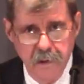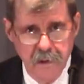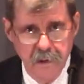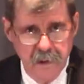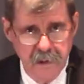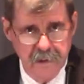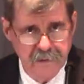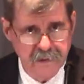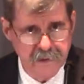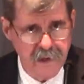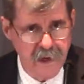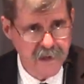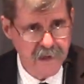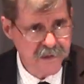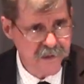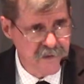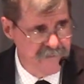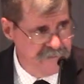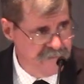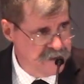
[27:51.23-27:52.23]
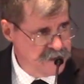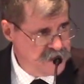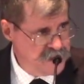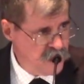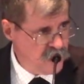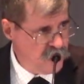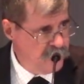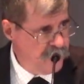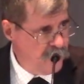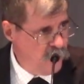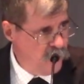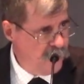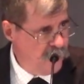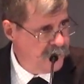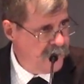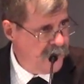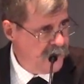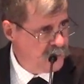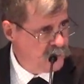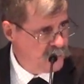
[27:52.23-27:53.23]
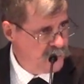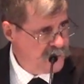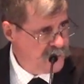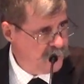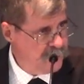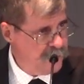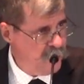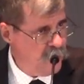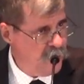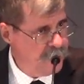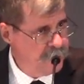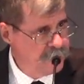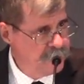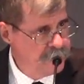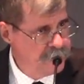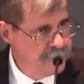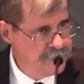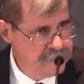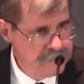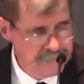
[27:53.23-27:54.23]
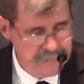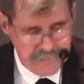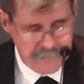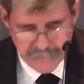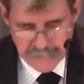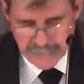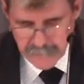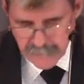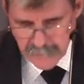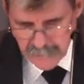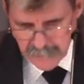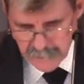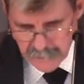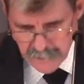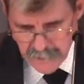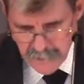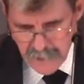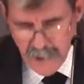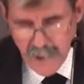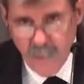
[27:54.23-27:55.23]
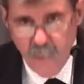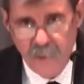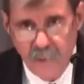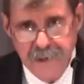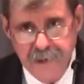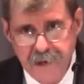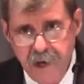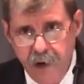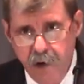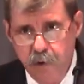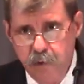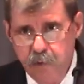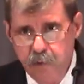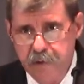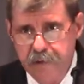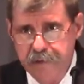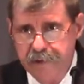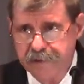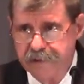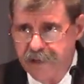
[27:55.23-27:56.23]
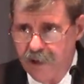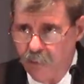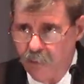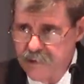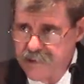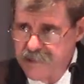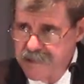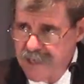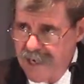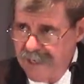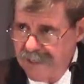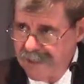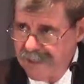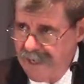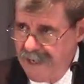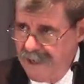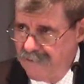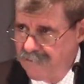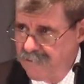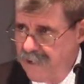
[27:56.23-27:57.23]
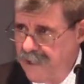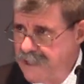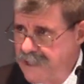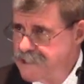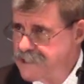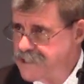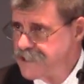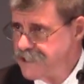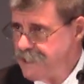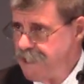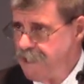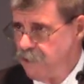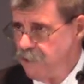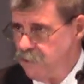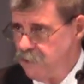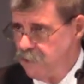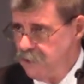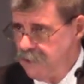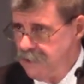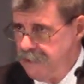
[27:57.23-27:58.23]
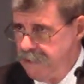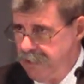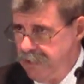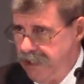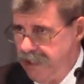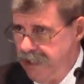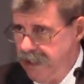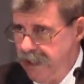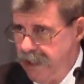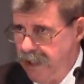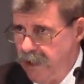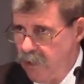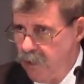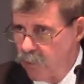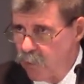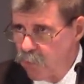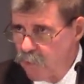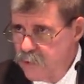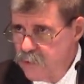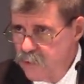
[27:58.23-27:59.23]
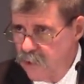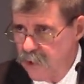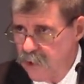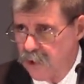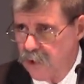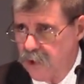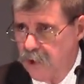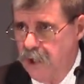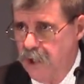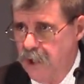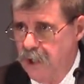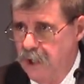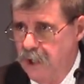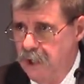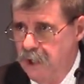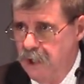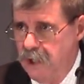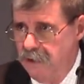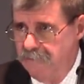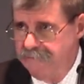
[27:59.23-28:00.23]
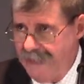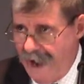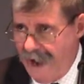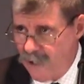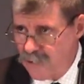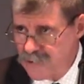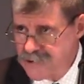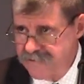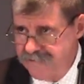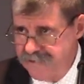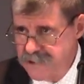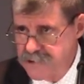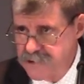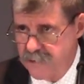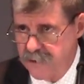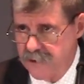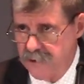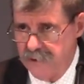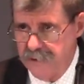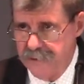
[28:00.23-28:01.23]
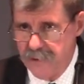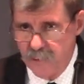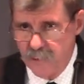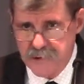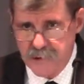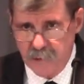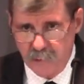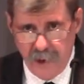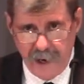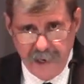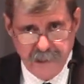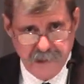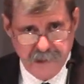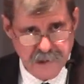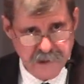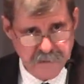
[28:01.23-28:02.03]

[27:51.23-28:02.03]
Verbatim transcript: in the days of Jeroboam and Rehoboam. We know that there was not ever a single ruler of the house of Israel that was a righteous